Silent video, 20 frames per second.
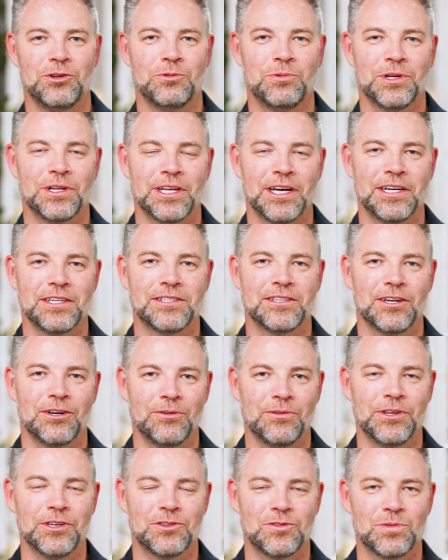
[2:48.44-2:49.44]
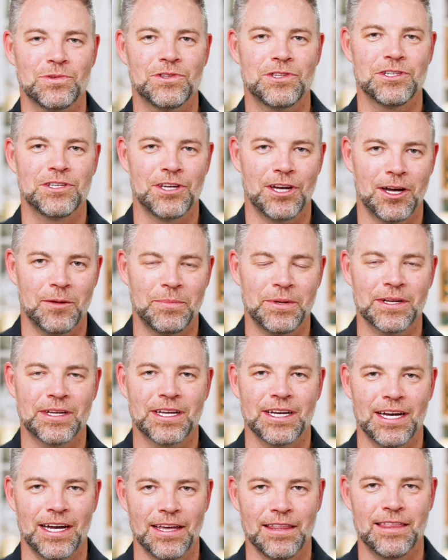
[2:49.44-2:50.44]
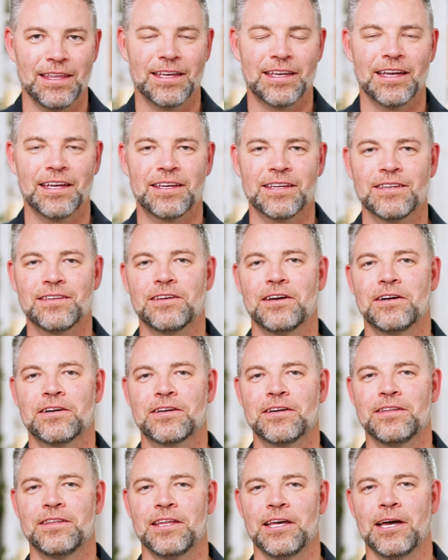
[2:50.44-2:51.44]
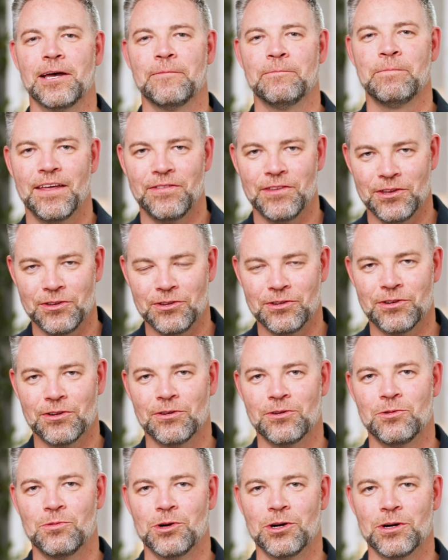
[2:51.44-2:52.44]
you realize, oh, this was the topic, I think I can talk on that, and then you go to